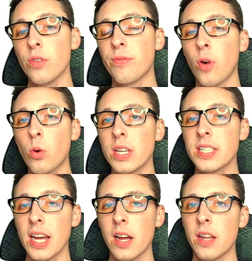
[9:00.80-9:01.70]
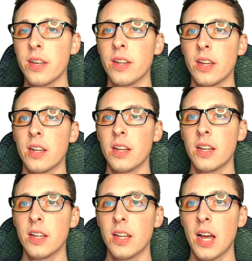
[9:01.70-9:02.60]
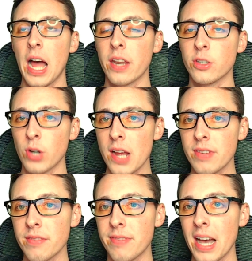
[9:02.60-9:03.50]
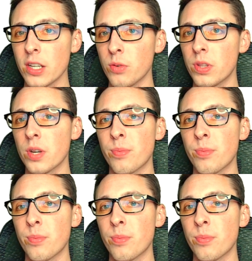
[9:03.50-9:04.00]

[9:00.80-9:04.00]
focus on driving value with your